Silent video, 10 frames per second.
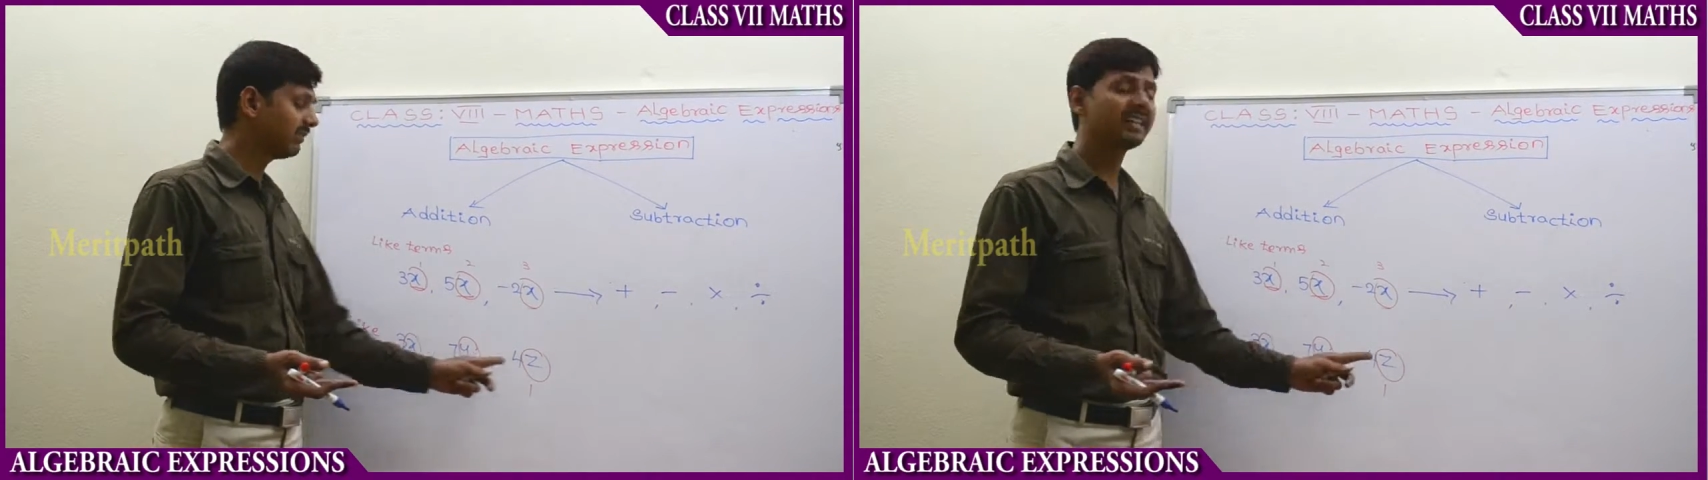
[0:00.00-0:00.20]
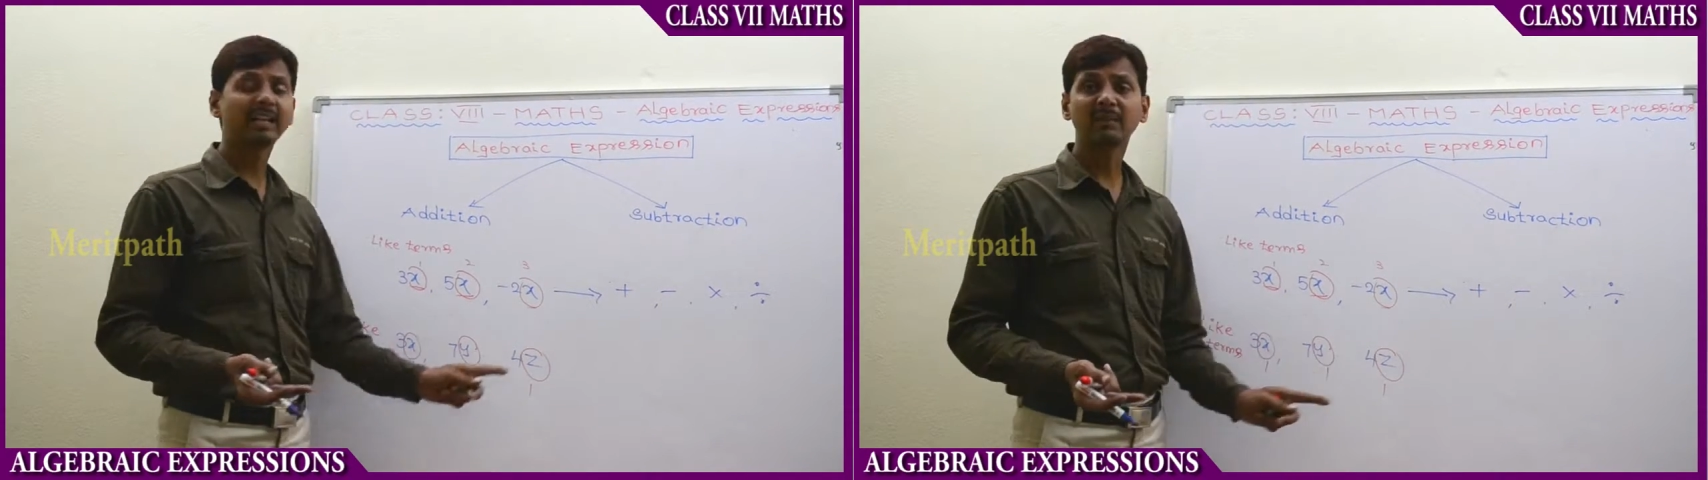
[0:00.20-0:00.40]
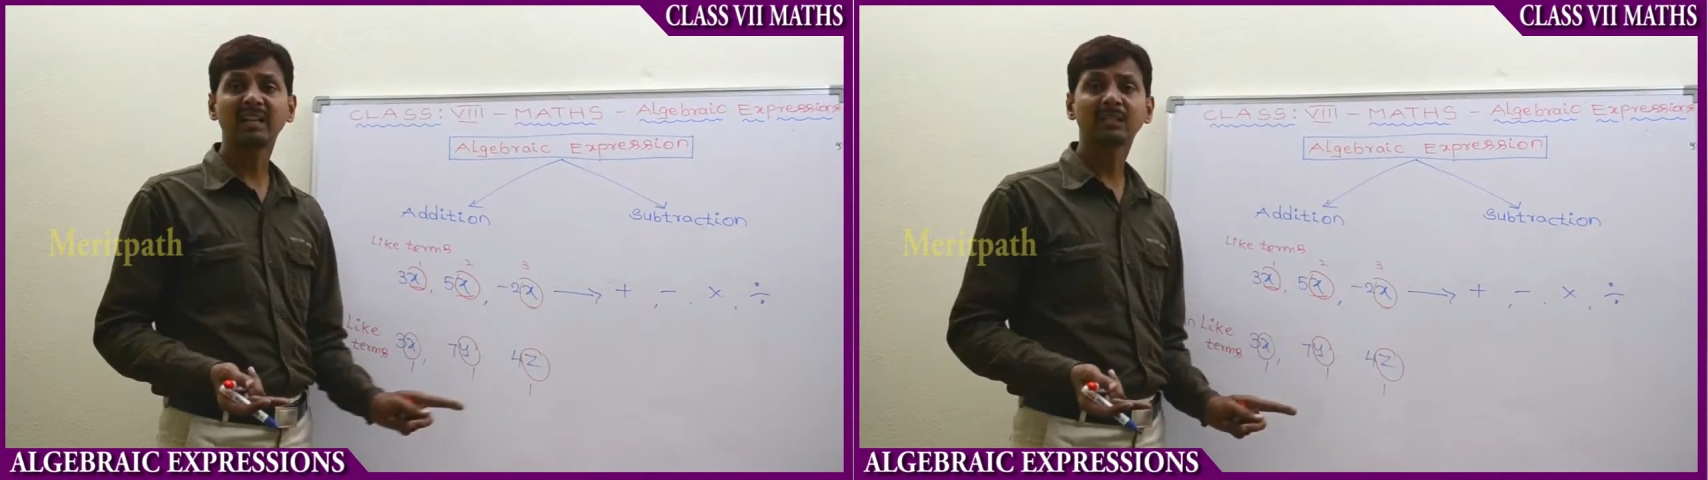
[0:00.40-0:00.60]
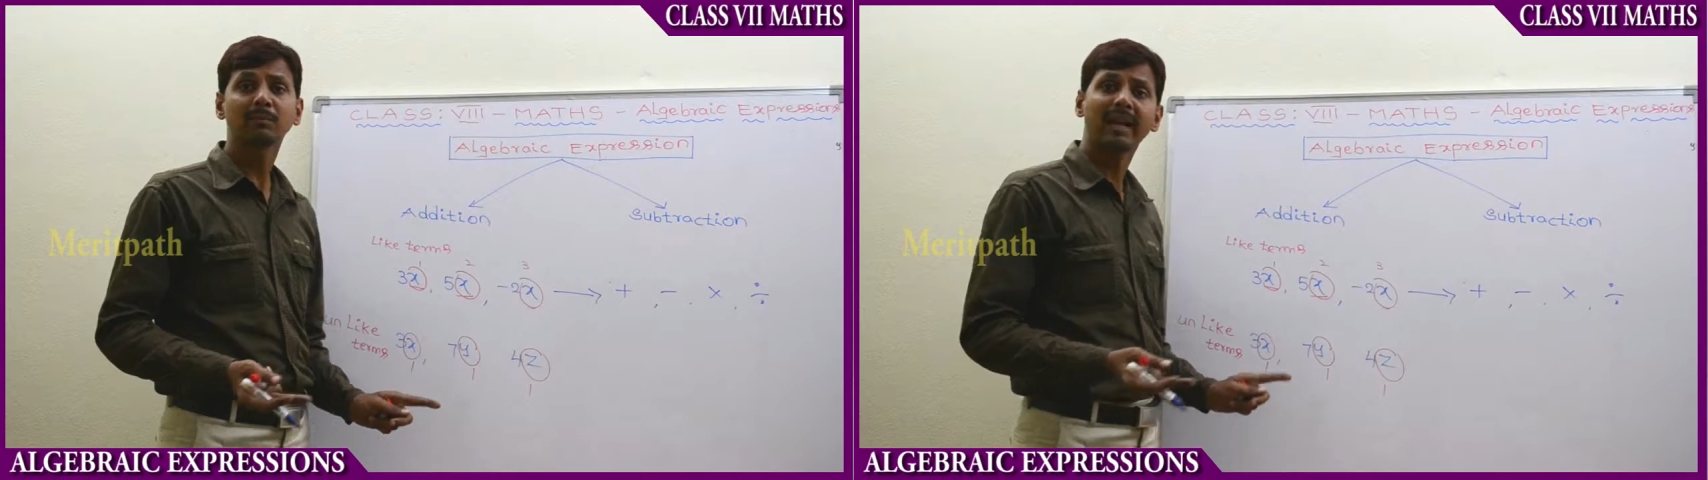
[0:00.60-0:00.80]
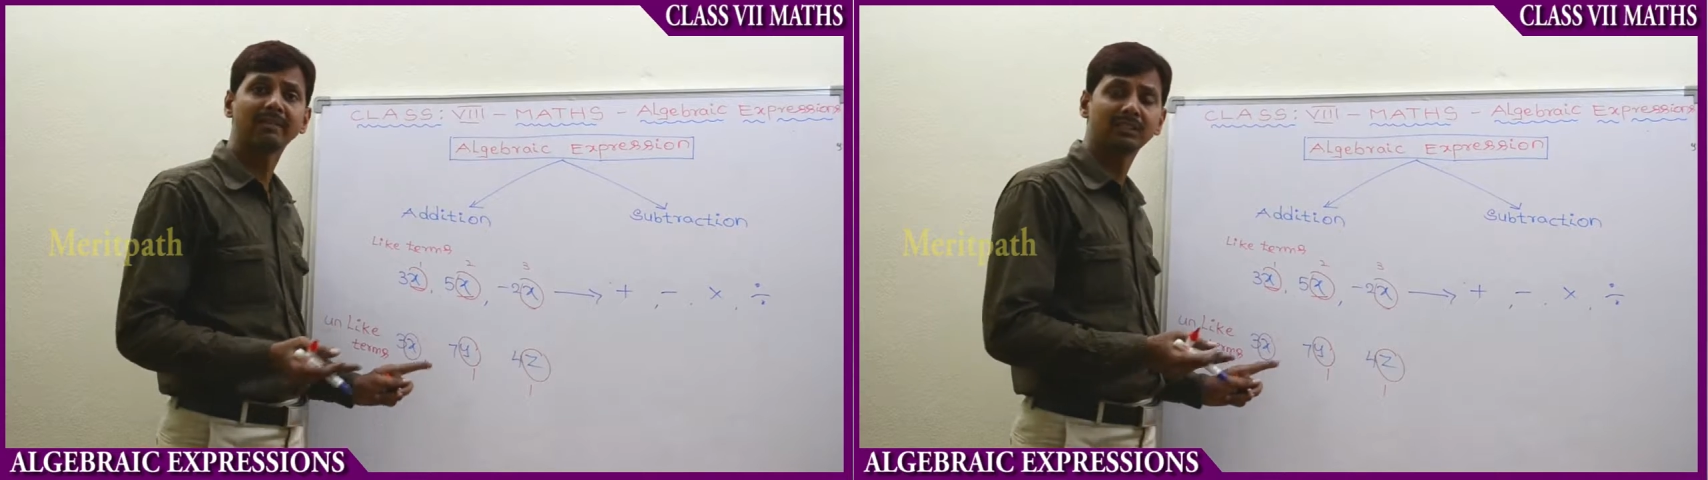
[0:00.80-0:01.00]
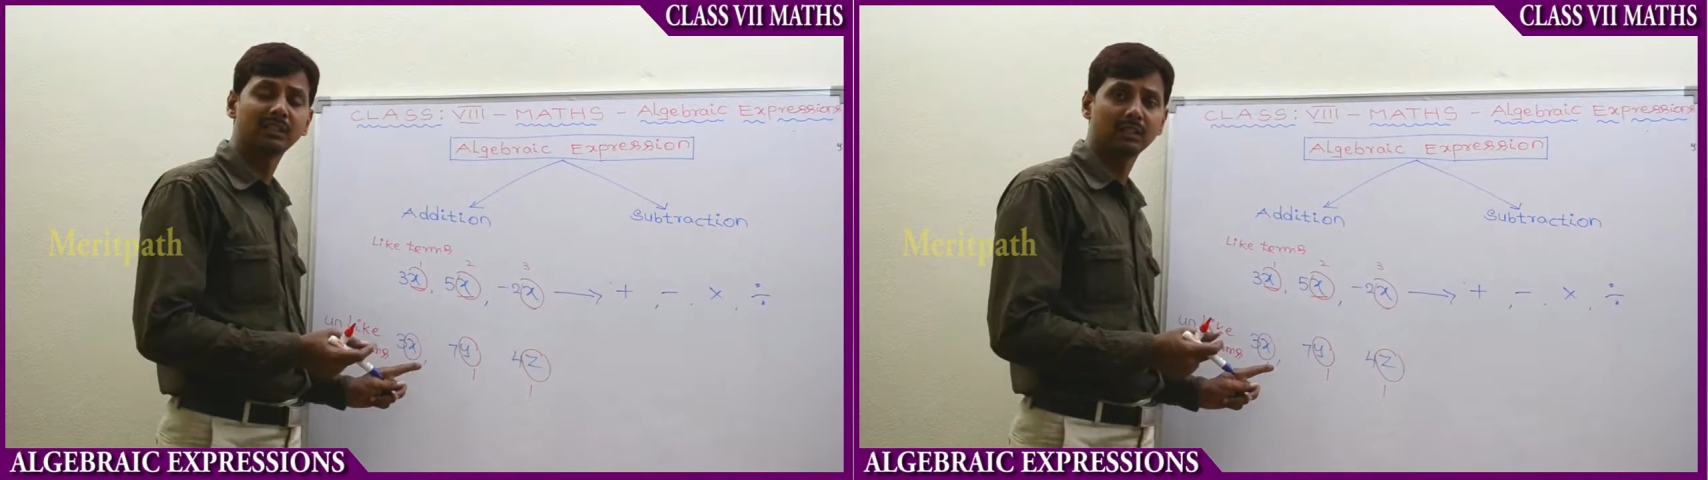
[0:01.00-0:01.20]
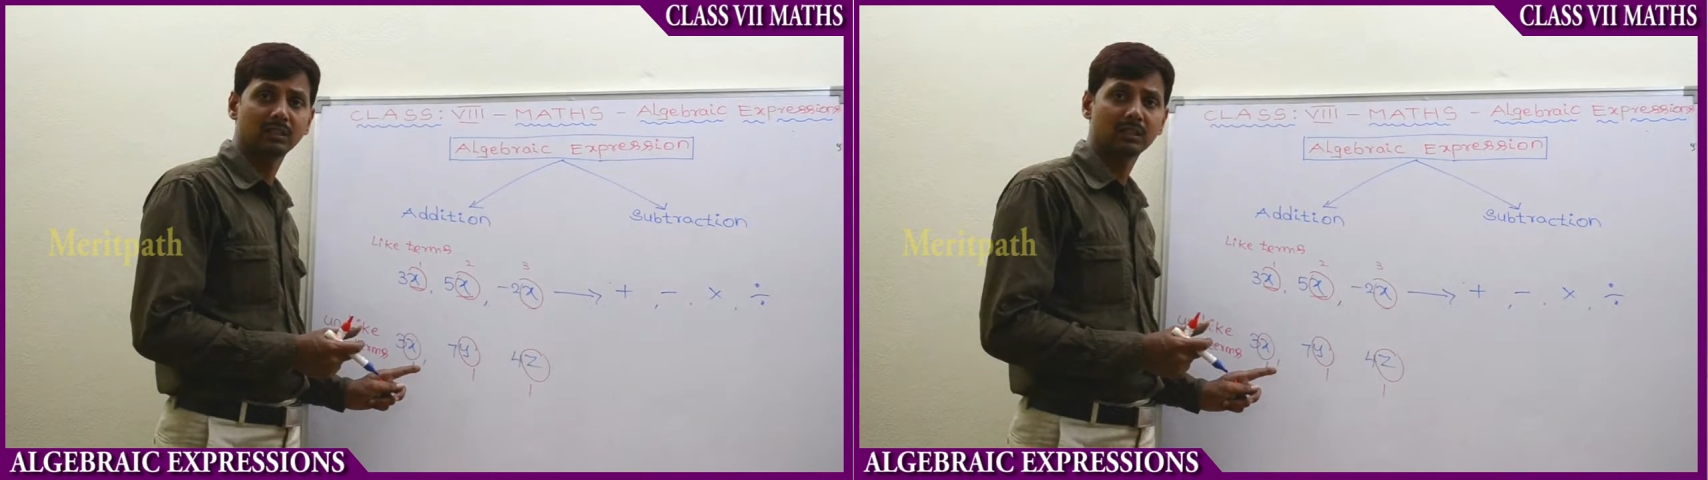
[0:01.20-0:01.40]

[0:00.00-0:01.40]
we can multiply with the